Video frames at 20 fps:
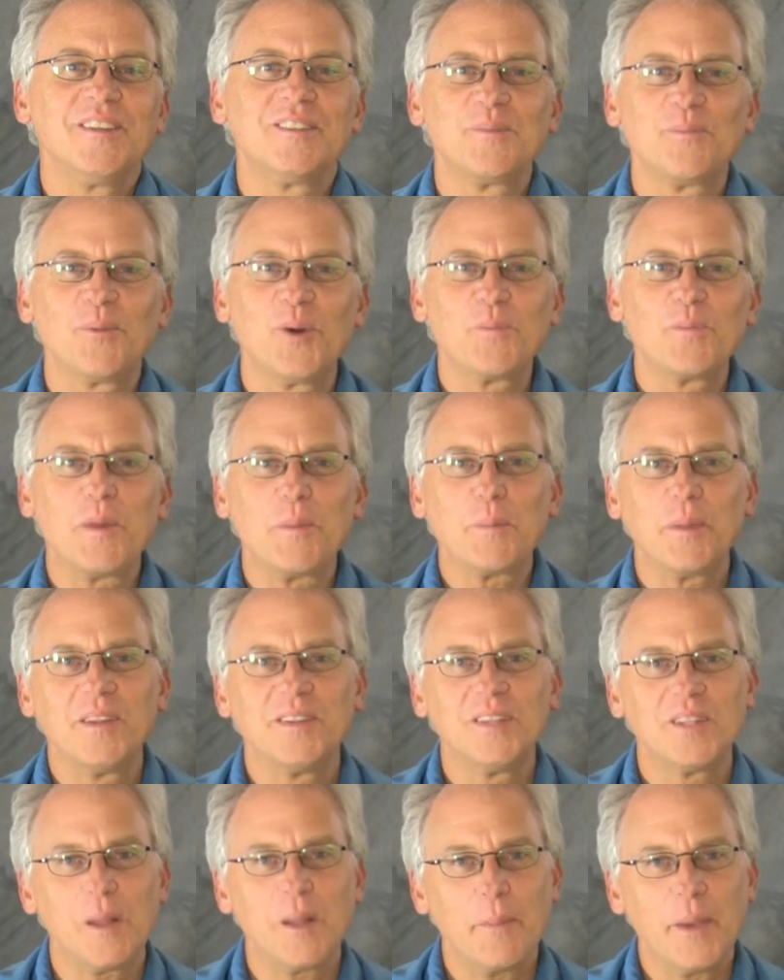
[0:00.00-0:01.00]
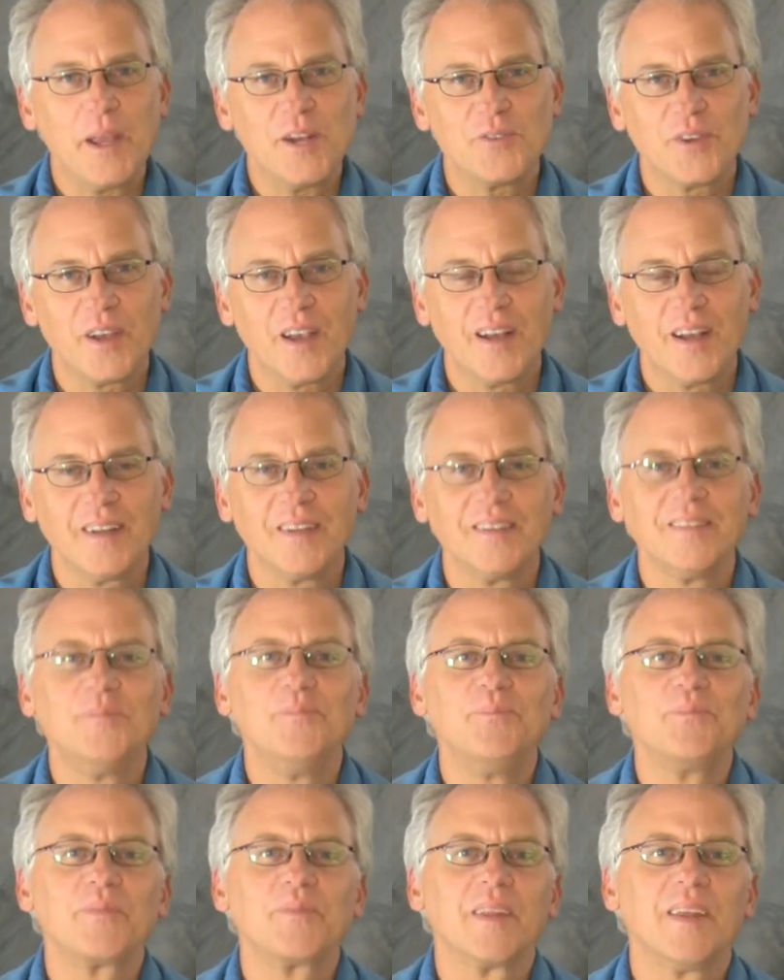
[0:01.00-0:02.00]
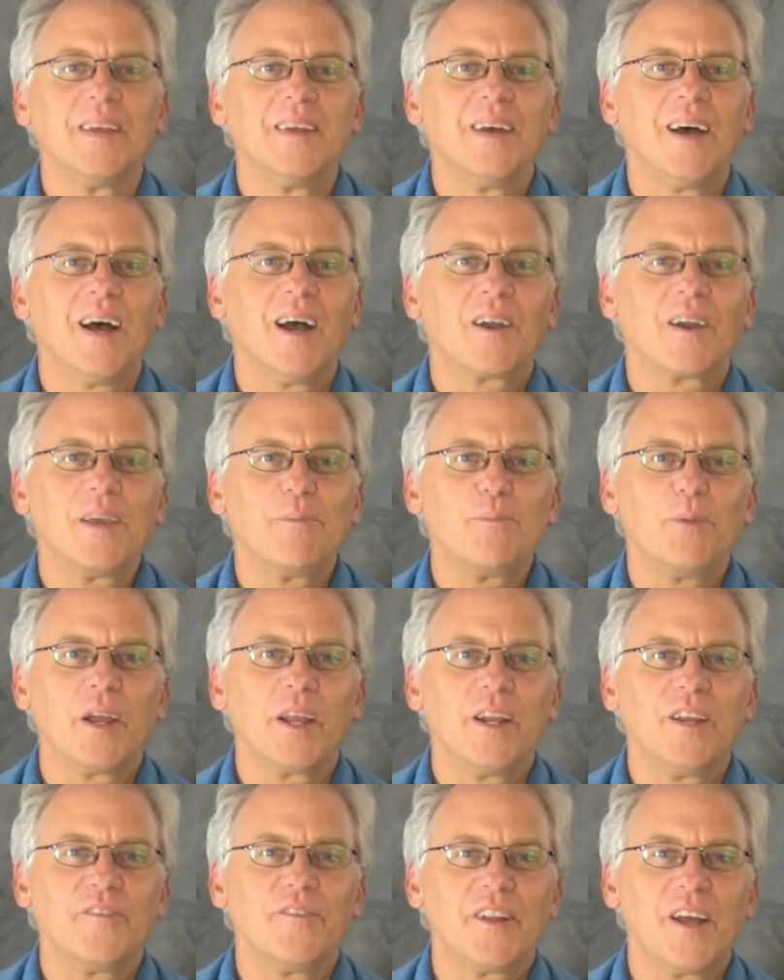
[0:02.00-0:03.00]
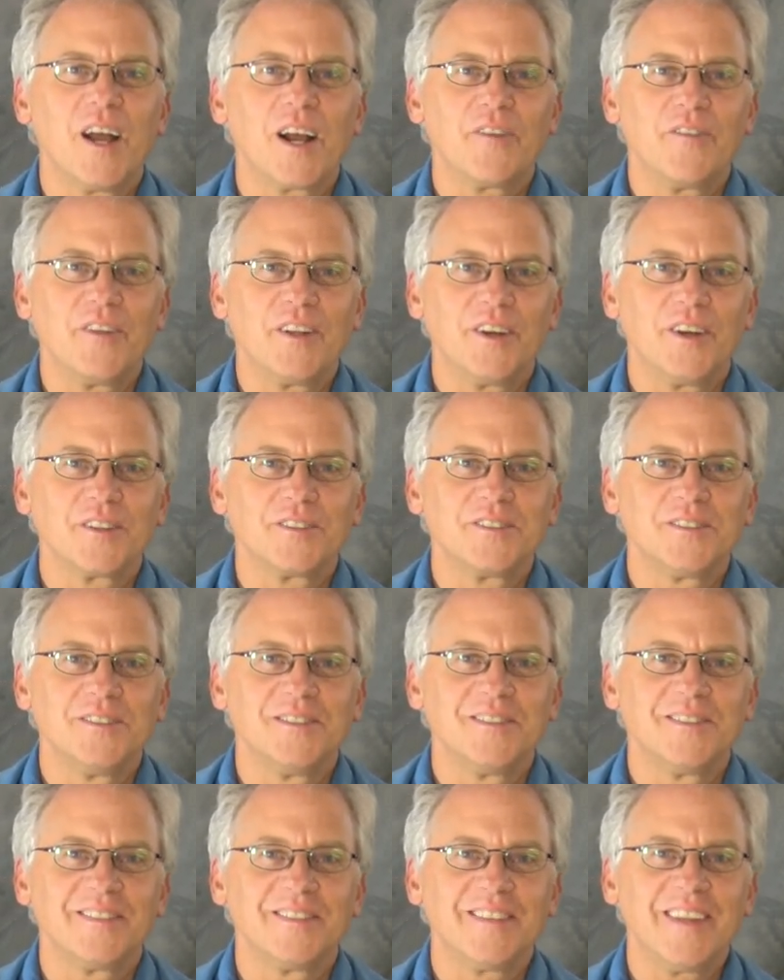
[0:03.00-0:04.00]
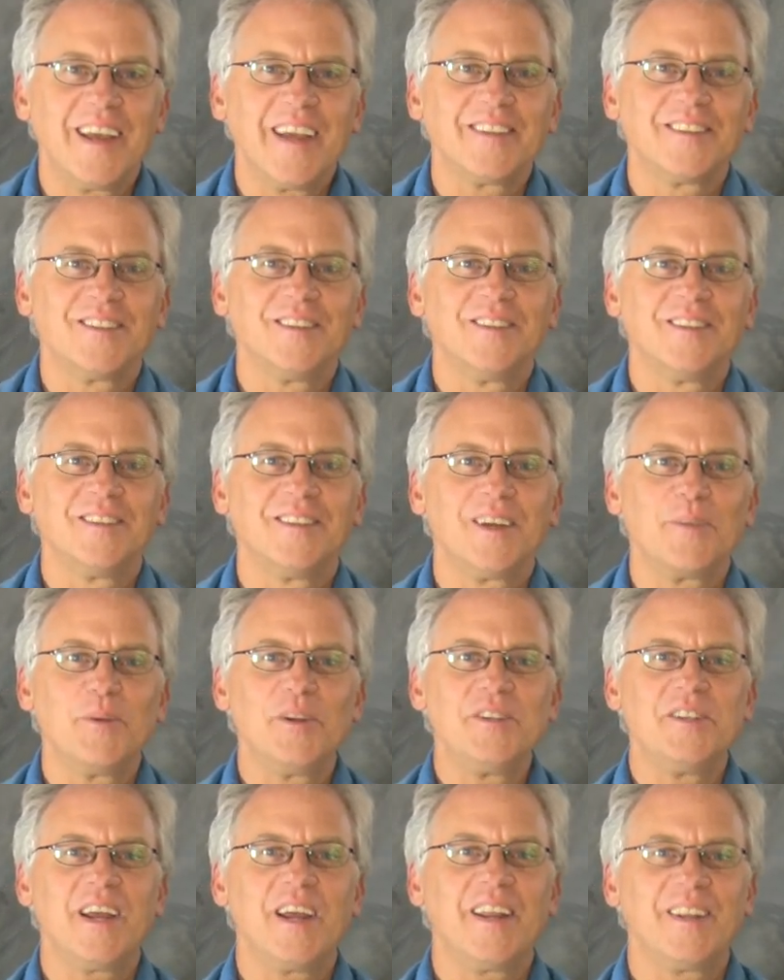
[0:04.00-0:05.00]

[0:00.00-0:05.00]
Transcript: support me, please hit that Patreon, and I'll keep bringing you photography talks. Thanks. I appreciate